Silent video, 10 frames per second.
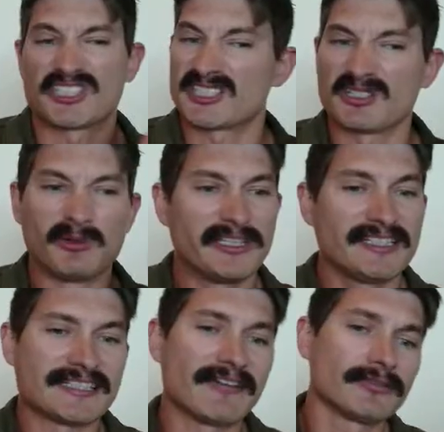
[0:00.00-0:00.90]

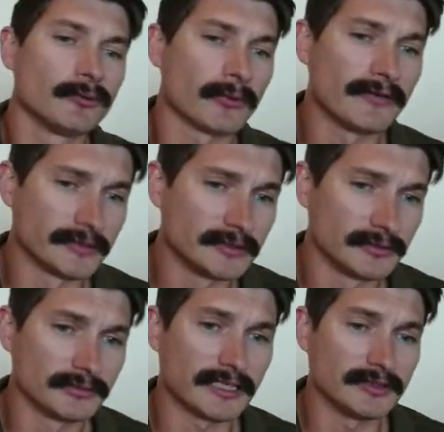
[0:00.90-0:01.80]
squeeze every
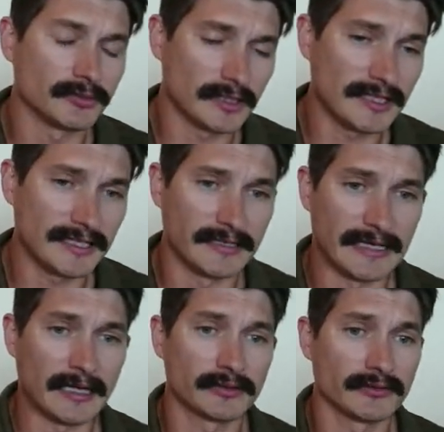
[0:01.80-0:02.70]
revenue that you
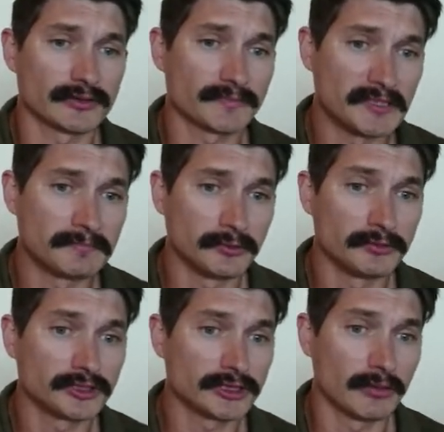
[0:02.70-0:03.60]
can out of those people
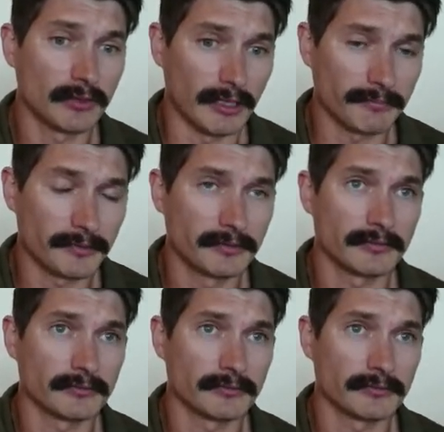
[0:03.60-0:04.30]
who show up,